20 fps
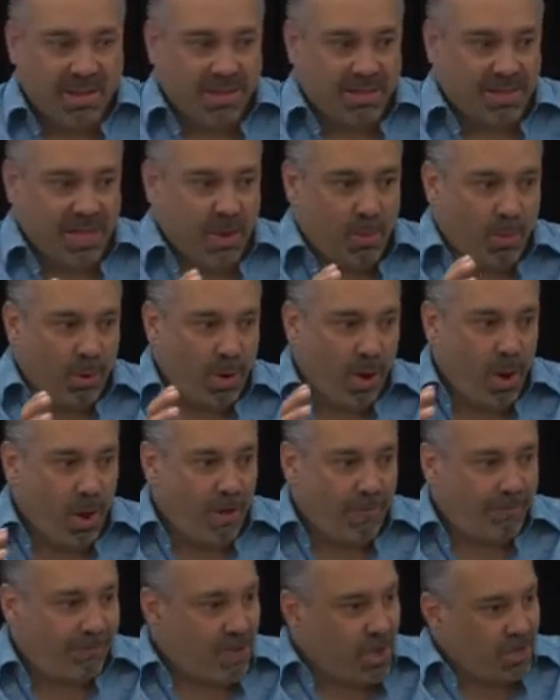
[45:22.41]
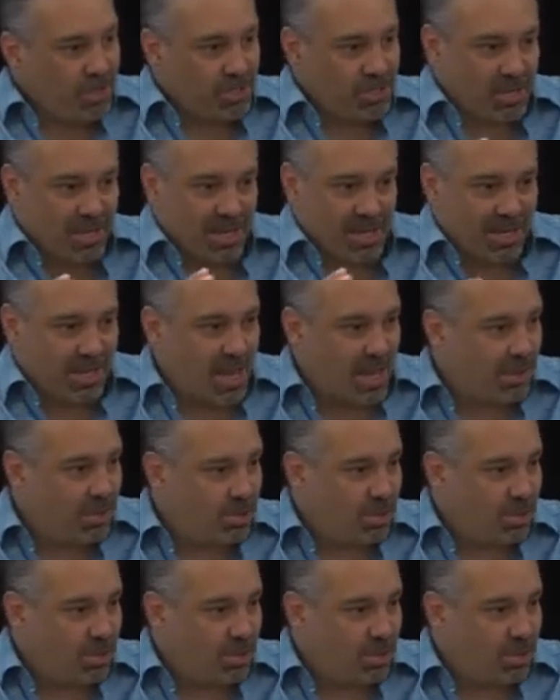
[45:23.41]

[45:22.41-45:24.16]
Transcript: that we're all functioning together.